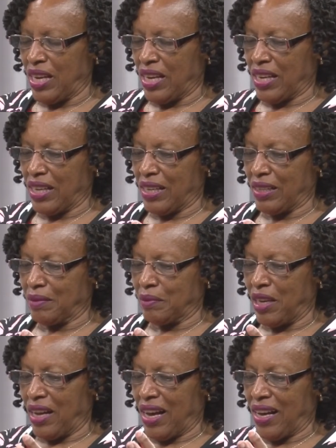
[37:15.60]

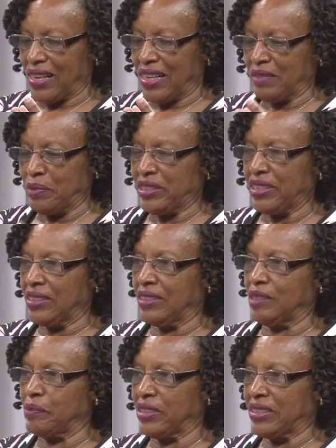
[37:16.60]
I've been in
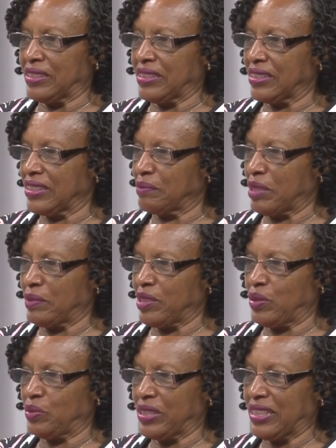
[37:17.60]
this business like maybe
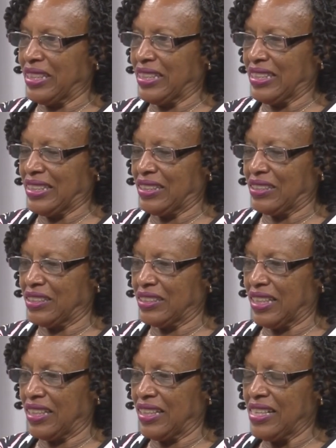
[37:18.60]
28 years, and
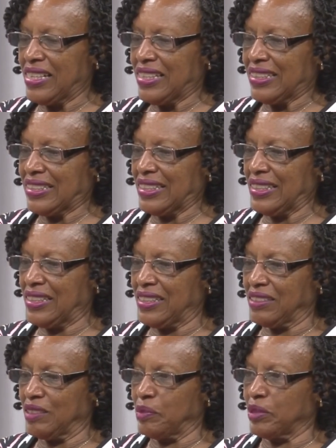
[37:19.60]
I see
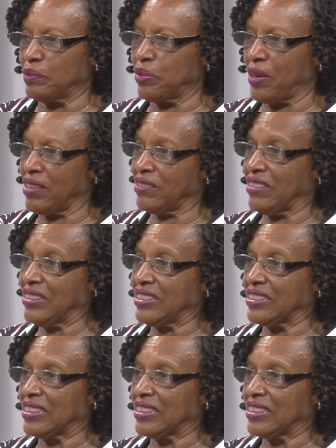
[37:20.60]
there's been progress.